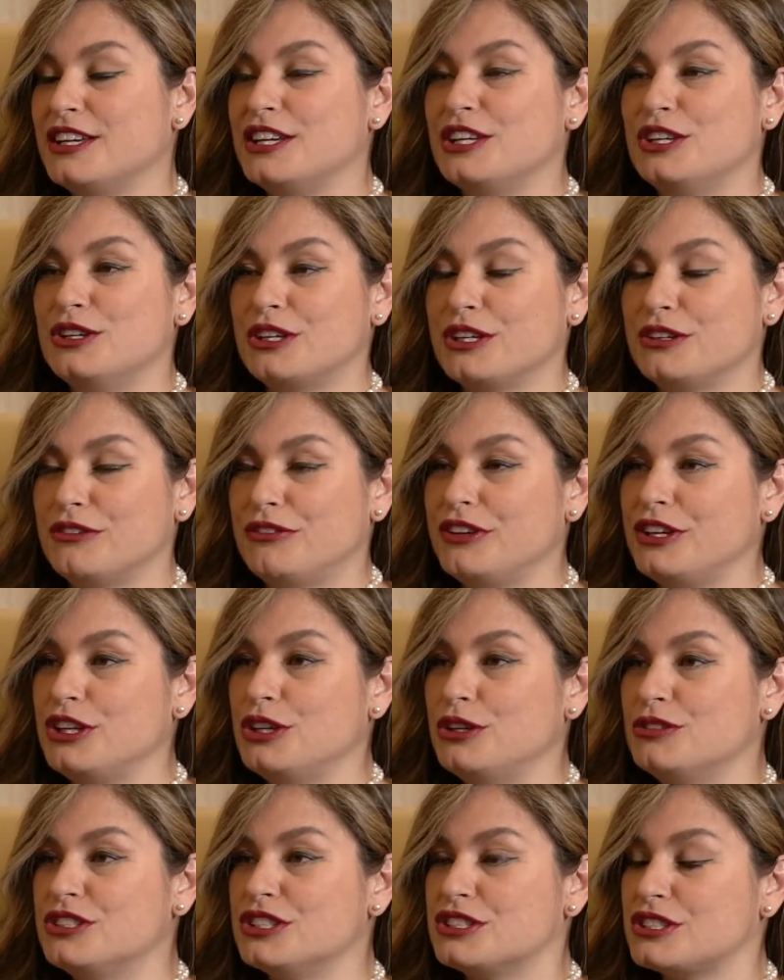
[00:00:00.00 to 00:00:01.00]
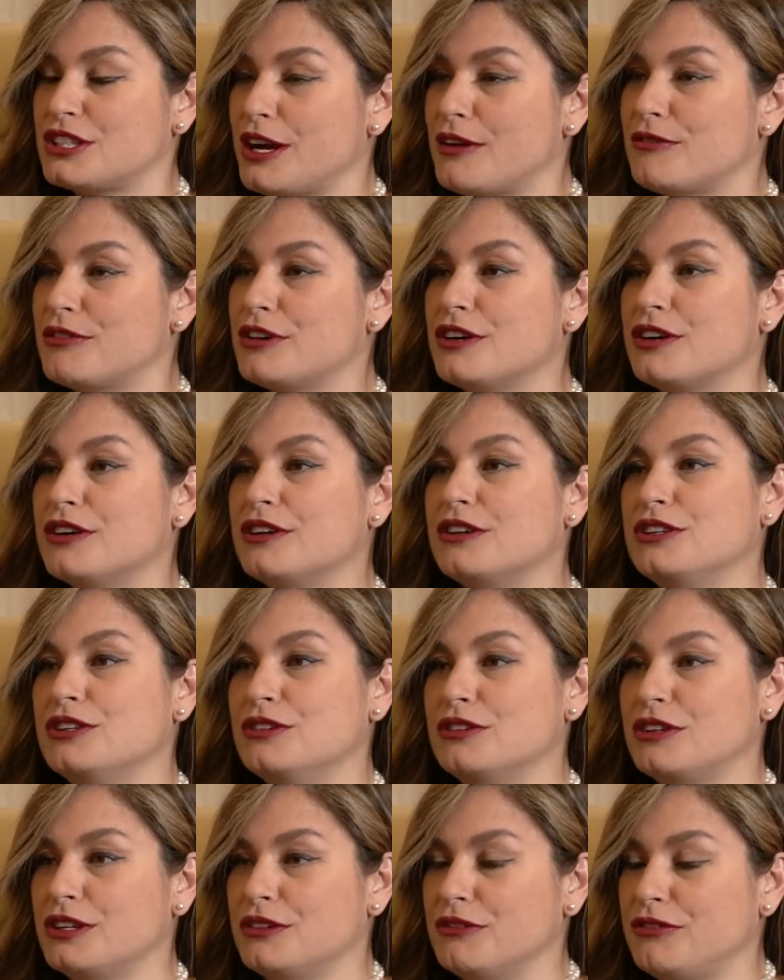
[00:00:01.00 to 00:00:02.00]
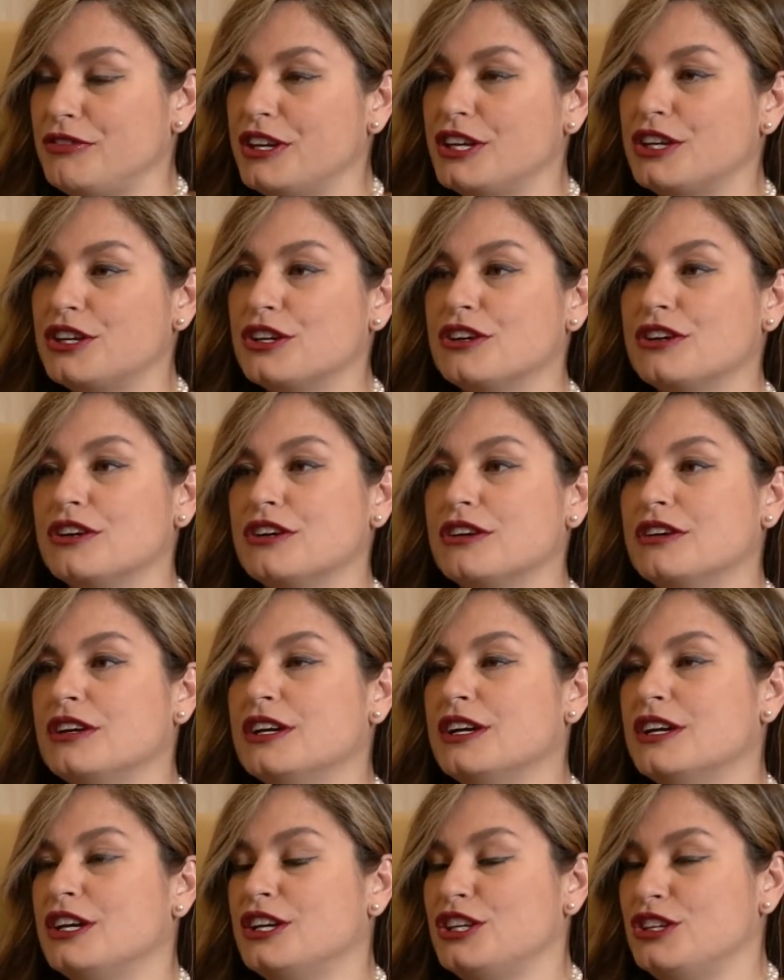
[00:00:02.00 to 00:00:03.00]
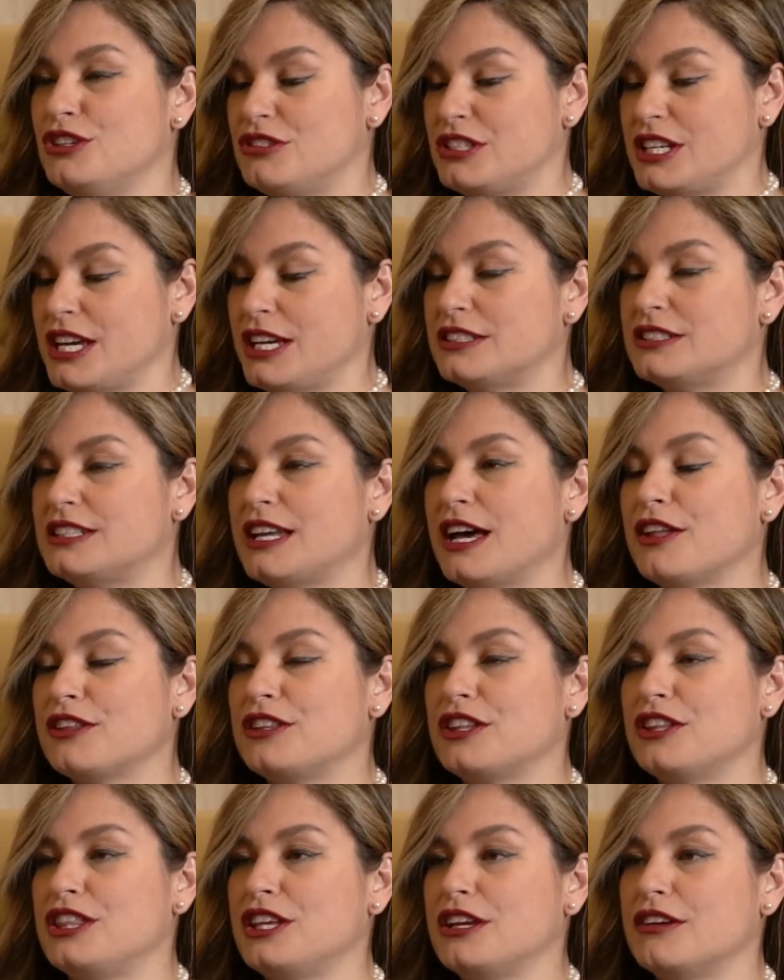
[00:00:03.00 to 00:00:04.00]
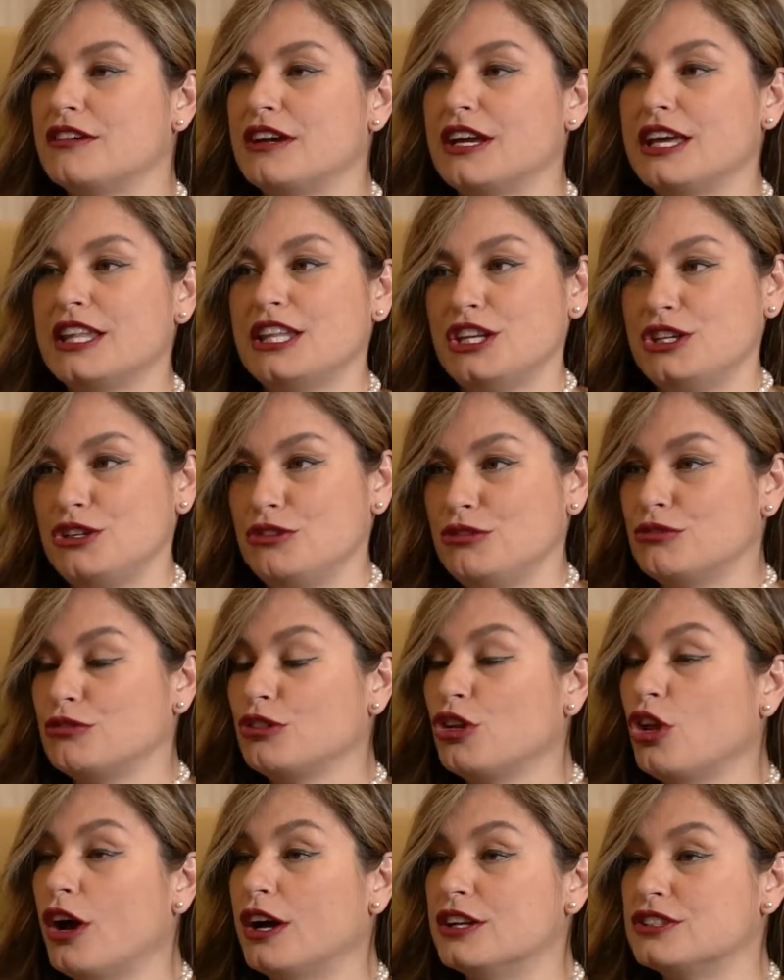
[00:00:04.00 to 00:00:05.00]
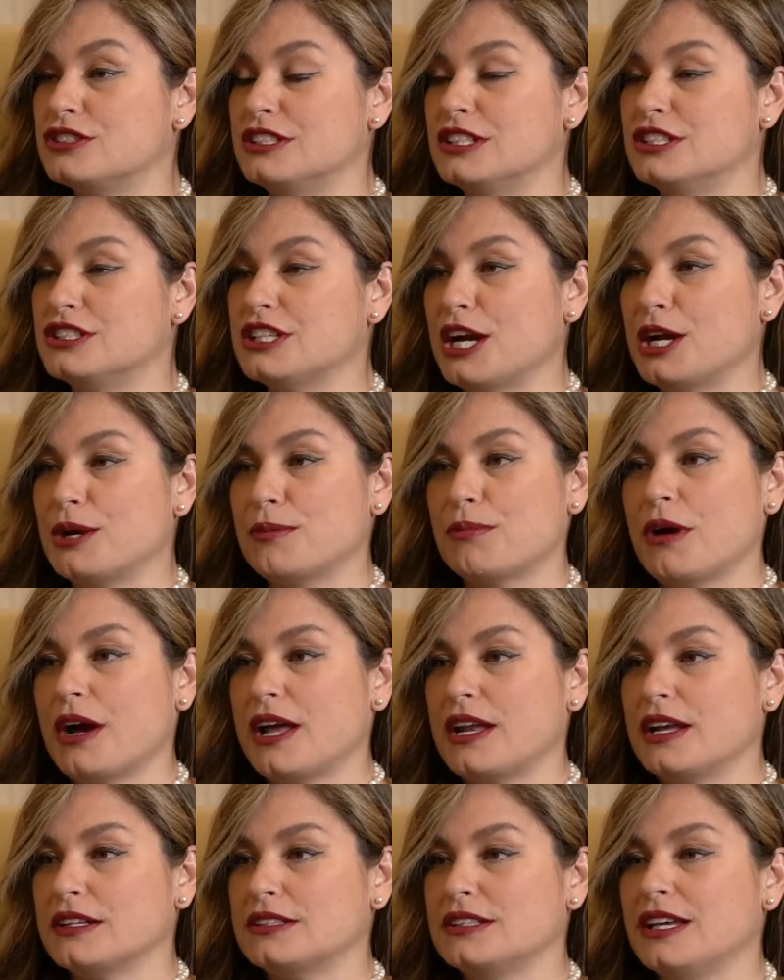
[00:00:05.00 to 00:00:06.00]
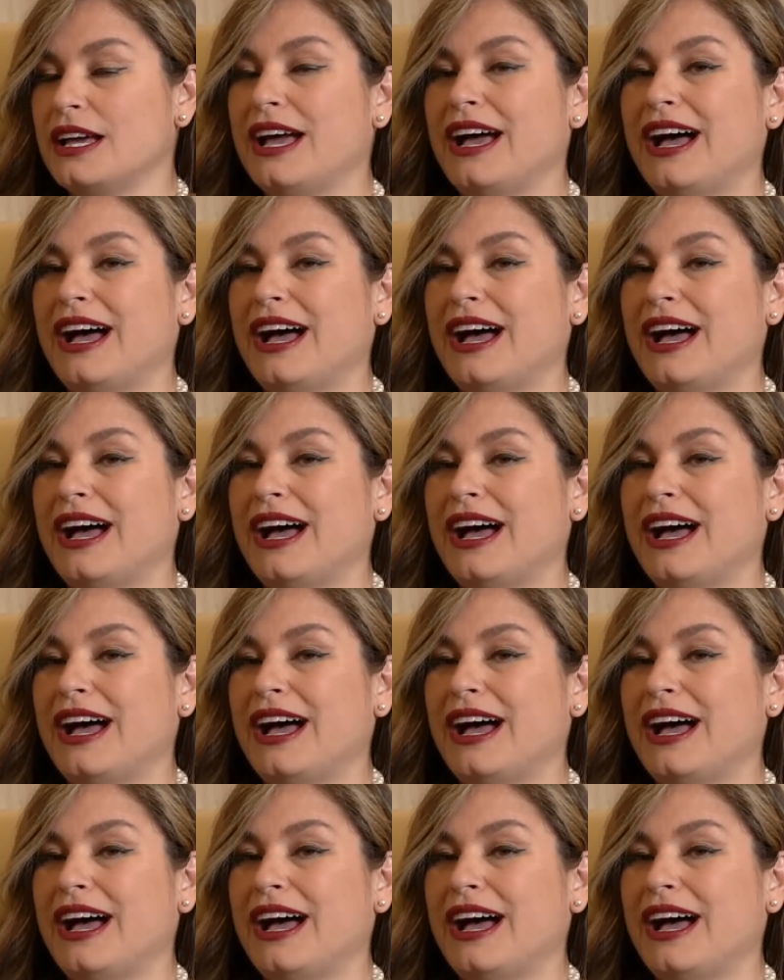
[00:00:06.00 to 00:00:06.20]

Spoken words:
You discover, you configure, you test out the theory, and then you launch an entire product.